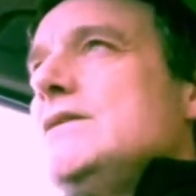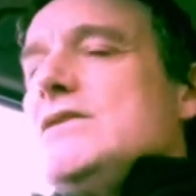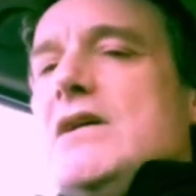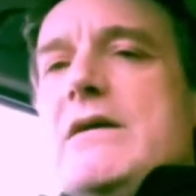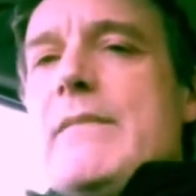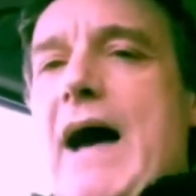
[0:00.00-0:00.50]

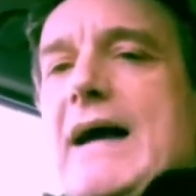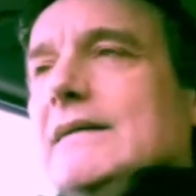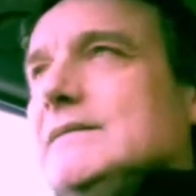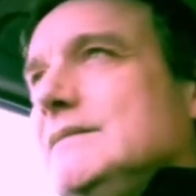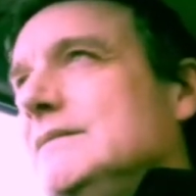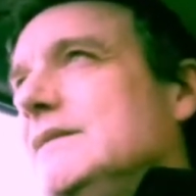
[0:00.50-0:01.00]
GMAC,
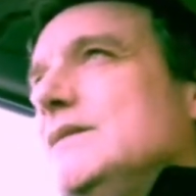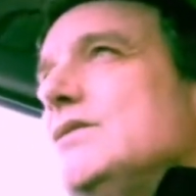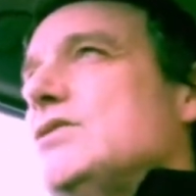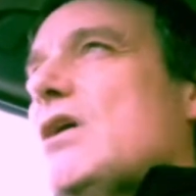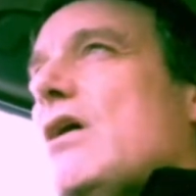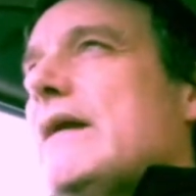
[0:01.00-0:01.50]

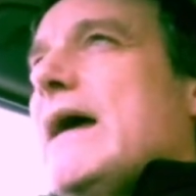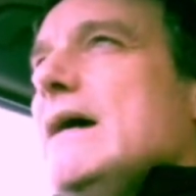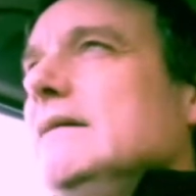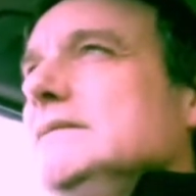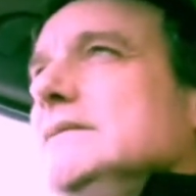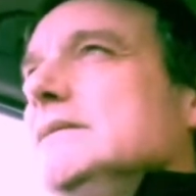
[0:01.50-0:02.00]
Sean
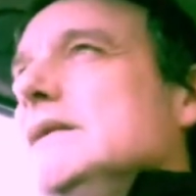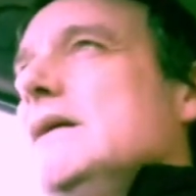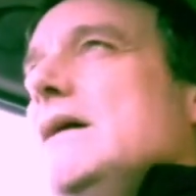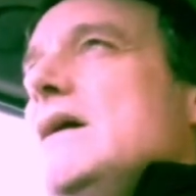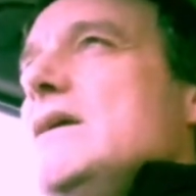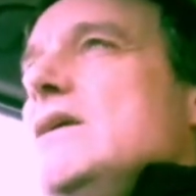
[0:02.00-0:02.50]
here.
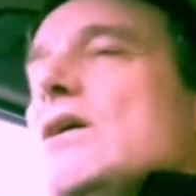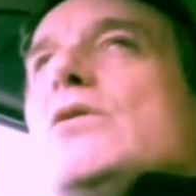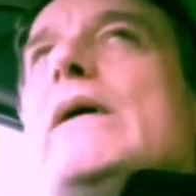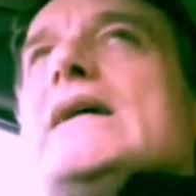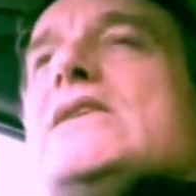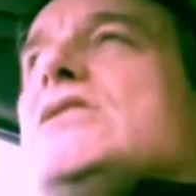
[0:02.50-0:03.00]
Your
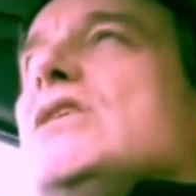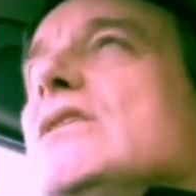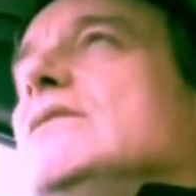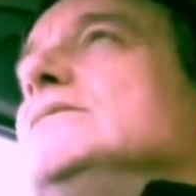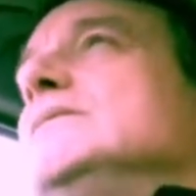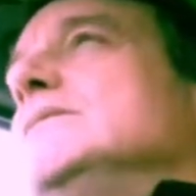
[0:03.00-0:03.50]

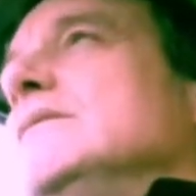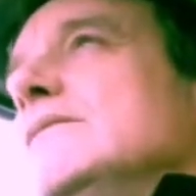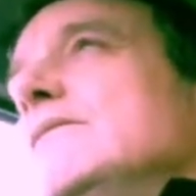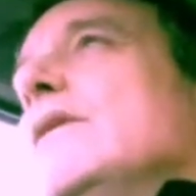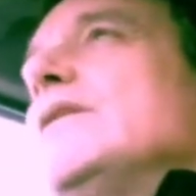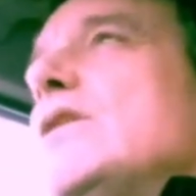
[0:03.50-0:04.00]
question
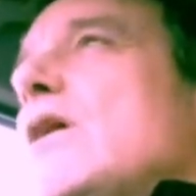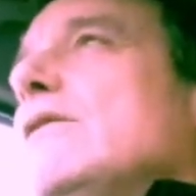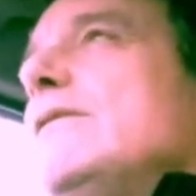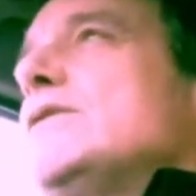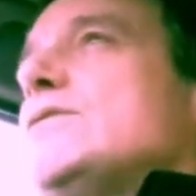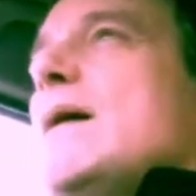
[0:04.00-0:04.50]
on the
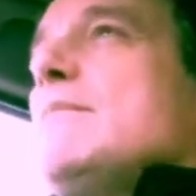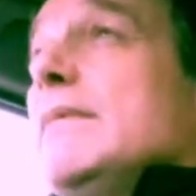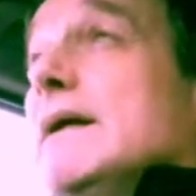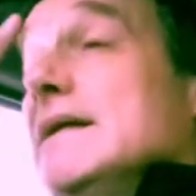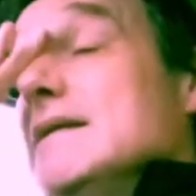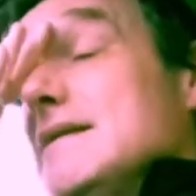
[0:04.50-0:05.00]
Golfer's
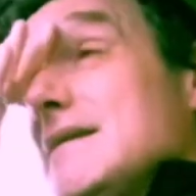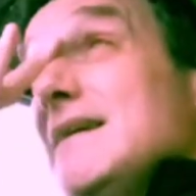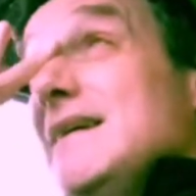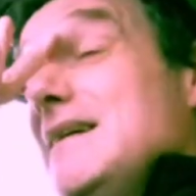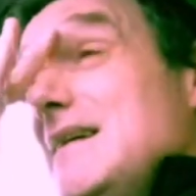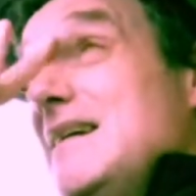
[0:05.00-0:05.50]
Ramblings.
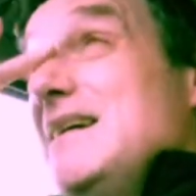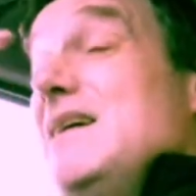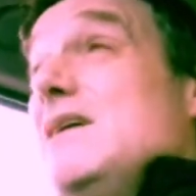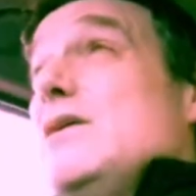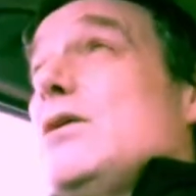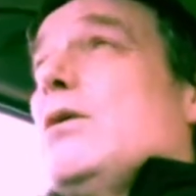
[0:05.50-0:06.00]

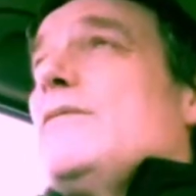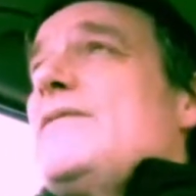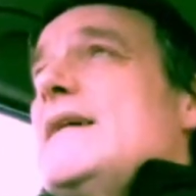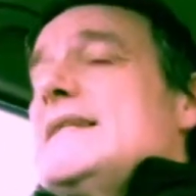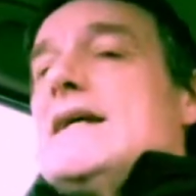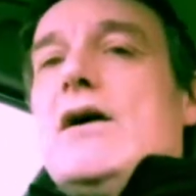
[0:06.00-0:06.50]
Club
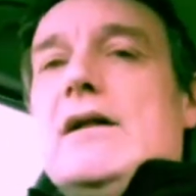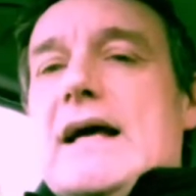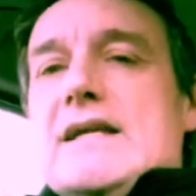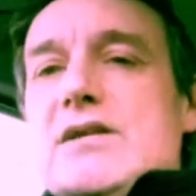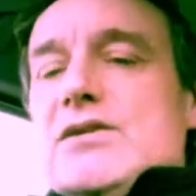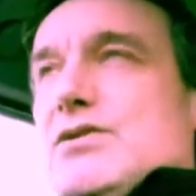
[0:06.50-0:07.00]
fitting or
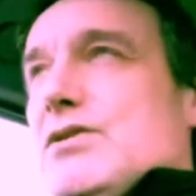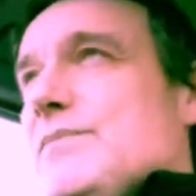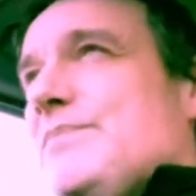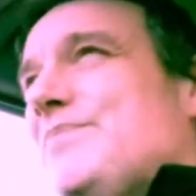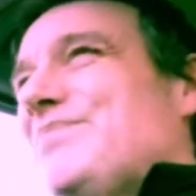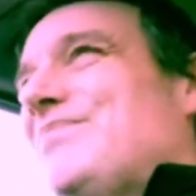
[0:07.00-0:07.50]
lessons?
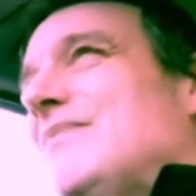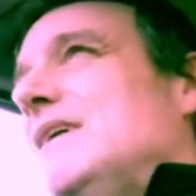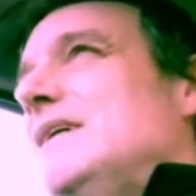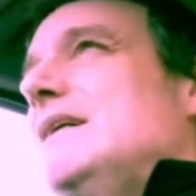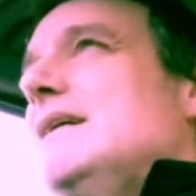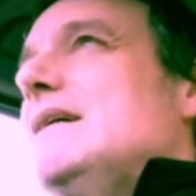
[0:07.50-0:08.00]

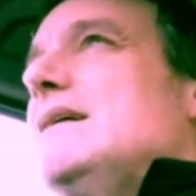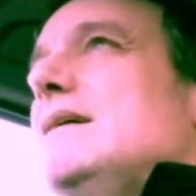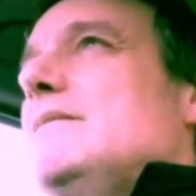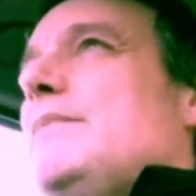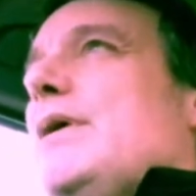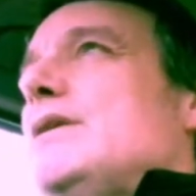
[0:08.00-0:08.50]

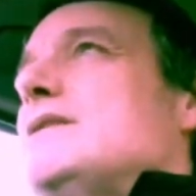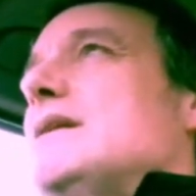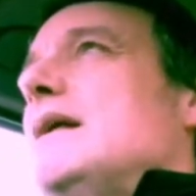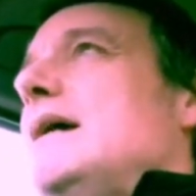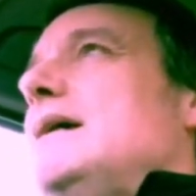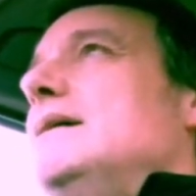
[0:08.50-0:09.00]

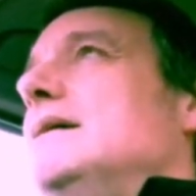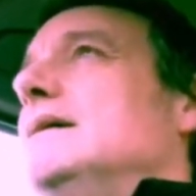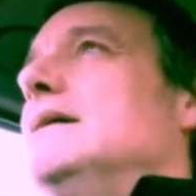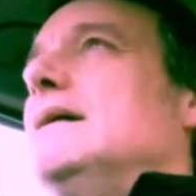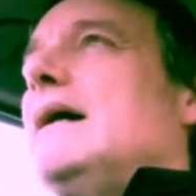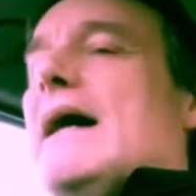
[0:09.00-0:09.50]
Personally,
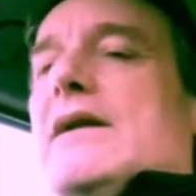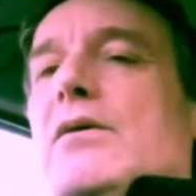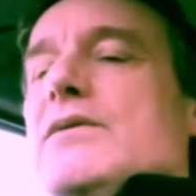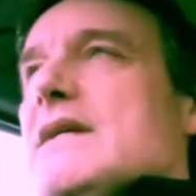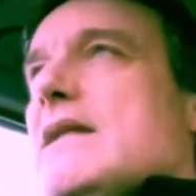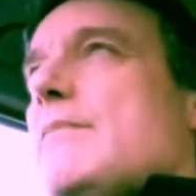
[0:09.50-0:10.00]
I
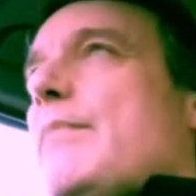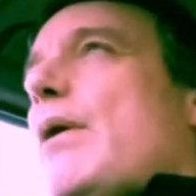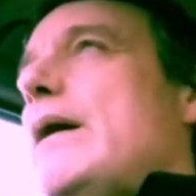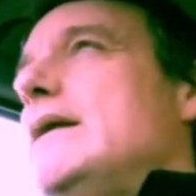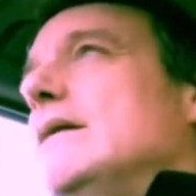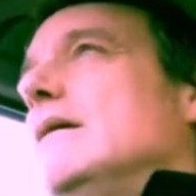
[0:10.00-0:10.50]
don't see the
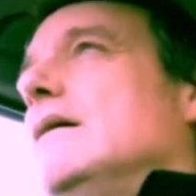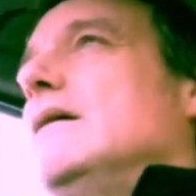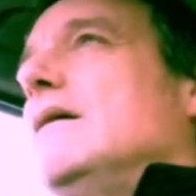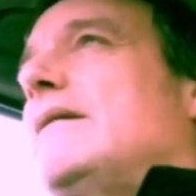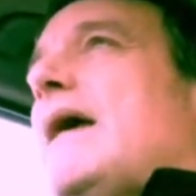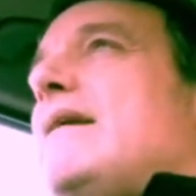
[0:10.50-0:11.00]
point
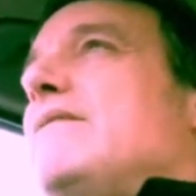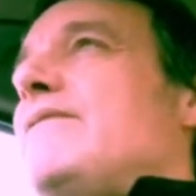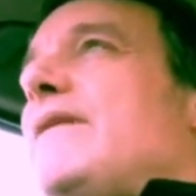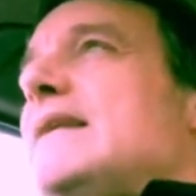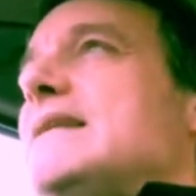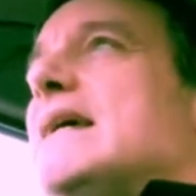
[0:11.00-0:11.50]
of getting
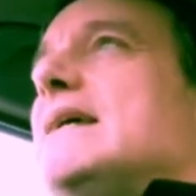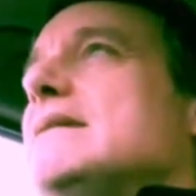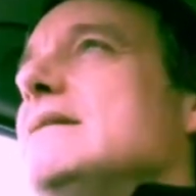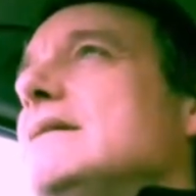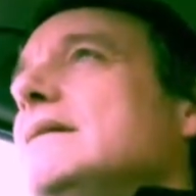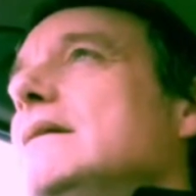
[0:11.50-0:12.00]
fitted
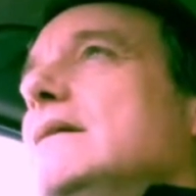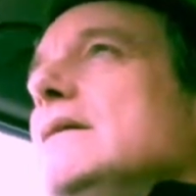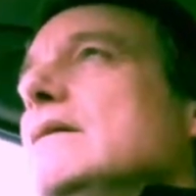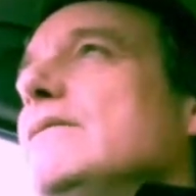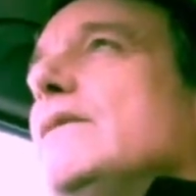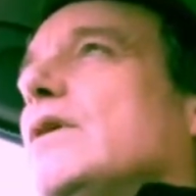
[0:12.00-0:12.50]

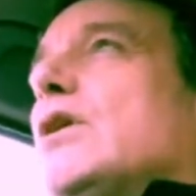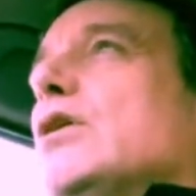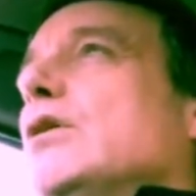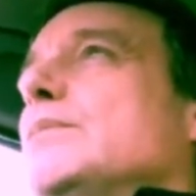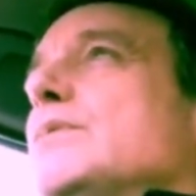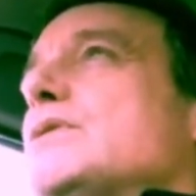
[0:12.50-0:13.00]
for
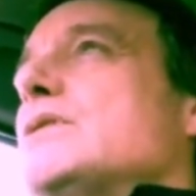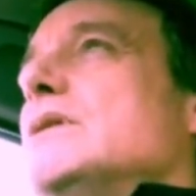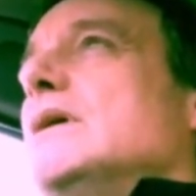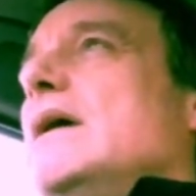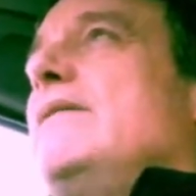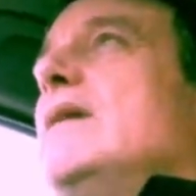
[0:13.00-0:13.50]
clubs
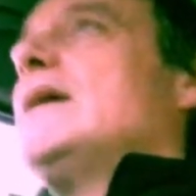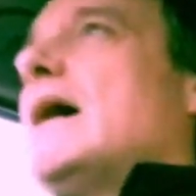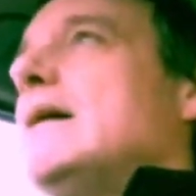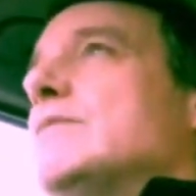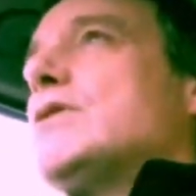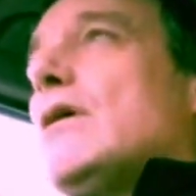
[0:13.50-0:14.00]
if your
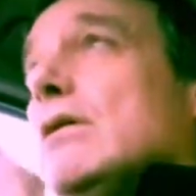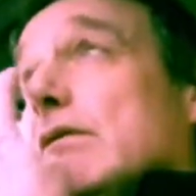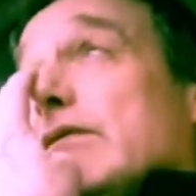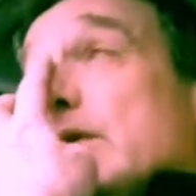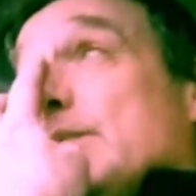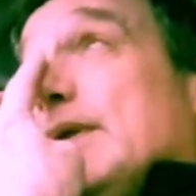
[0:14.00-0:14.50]
game's all
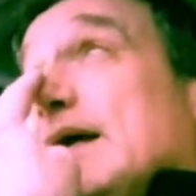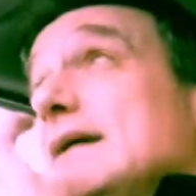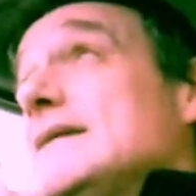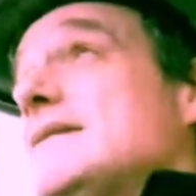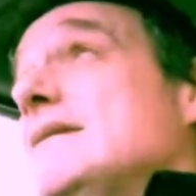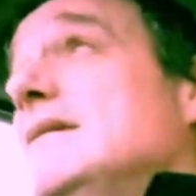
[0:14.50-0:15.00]
over the
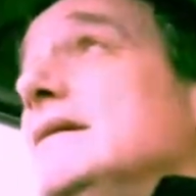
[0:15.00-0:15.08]
place.